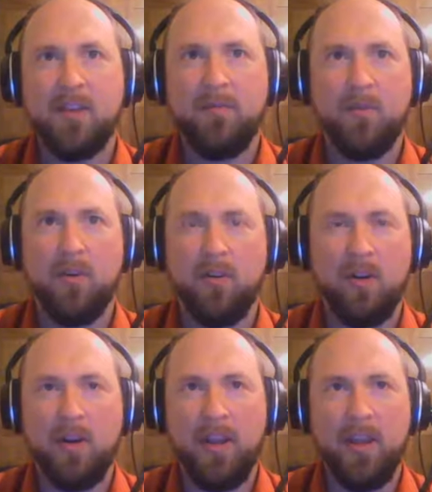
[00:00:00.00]
far
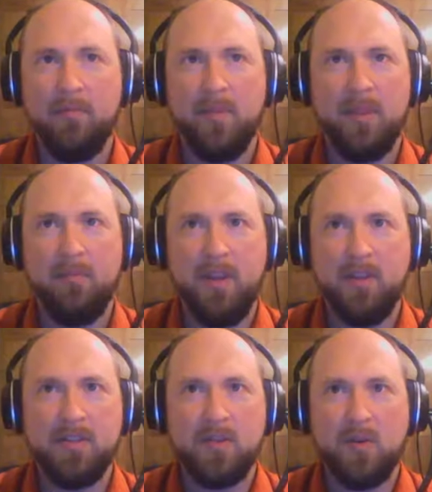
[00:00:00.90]
along I am in the main
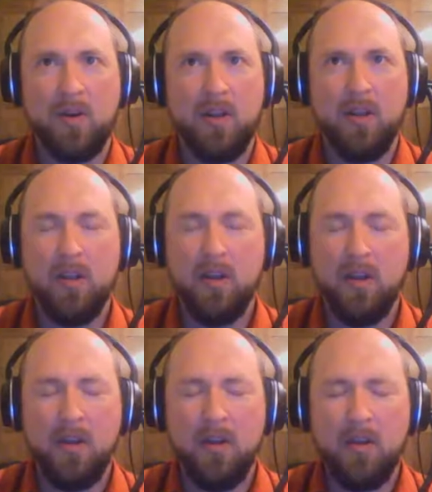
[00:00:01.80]
story.
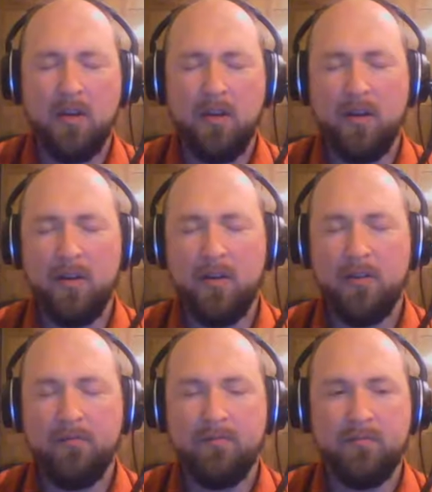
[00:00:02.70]

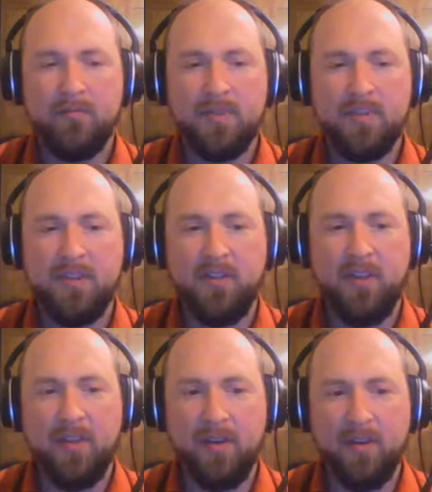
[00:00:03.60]
Still
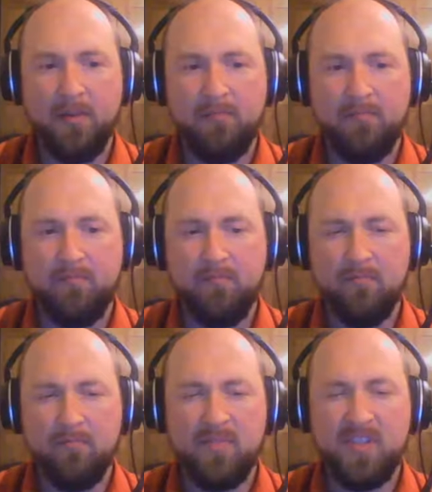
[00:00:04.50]
in the
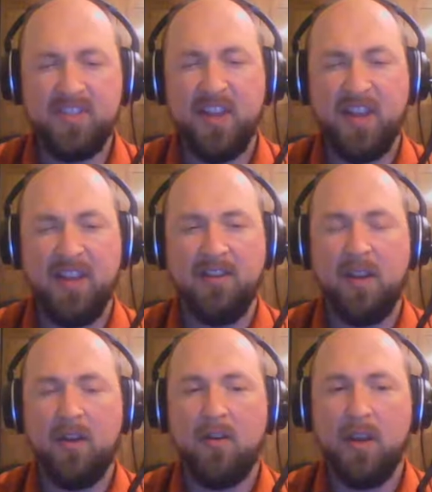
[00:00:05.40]
second
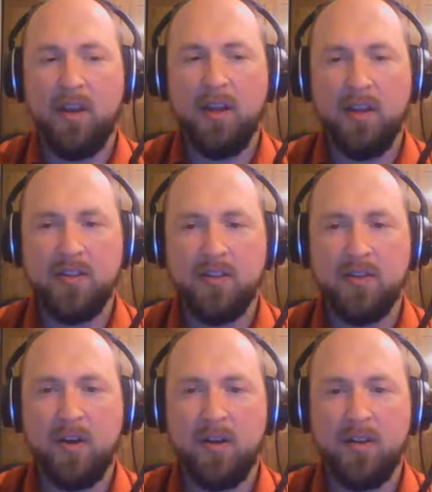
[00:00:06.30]
area, I guess you'd
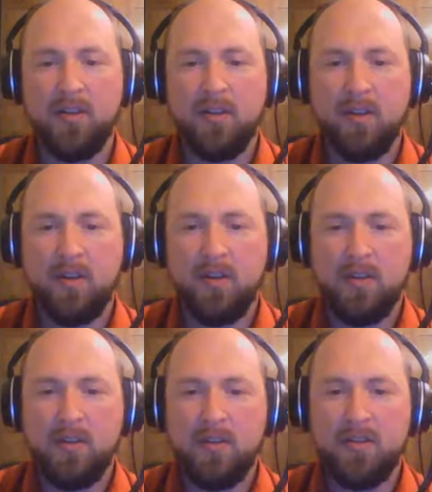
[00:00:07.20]
call it.
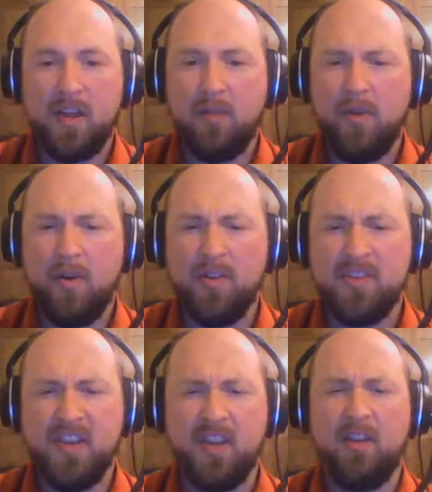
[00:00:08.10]
The second part of the
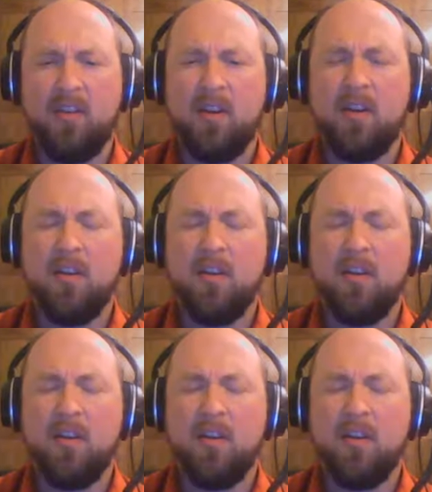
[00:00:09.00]
second area.